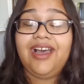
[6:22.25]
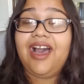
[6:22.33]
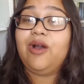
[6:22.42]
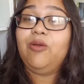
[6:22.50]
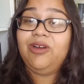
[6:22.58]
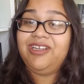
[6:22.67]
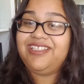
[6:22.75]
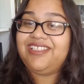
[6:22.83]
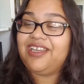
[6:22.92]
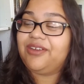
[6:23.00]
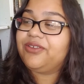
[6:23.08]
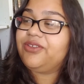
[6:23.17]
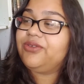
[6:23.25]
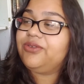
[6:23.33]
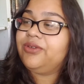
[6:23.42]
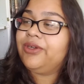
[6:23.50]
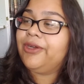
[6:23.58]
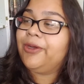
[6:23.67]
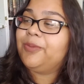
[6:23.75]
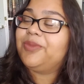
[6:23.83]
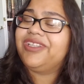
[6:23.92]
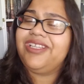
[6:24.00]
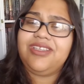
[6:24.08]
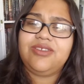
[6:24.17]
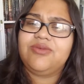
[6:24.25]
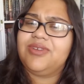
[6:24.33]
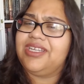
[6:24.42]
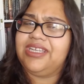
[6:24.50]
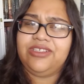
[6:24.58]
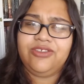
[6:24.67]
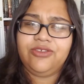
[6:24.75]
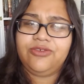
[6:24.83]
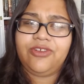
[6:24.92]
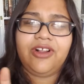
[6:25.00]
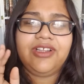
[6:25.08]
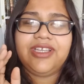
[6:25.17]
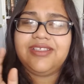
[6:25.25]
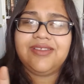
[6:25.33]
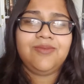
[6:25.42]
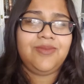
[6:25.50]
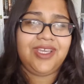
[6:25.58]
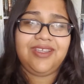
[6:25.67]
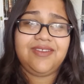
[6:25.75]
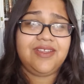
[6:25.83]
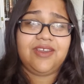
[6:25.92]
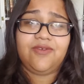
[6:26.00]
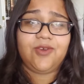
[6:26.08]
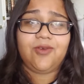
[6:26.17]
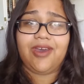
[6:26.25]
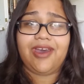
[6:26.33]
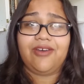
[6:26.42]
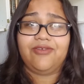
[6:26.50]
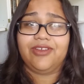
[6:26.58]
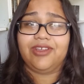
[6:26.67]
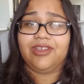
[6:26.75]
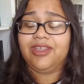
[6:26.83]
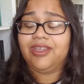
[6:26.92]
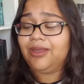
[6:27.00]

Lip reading: I want to tell you, please read Angel Fall. It's amazing if you haven't.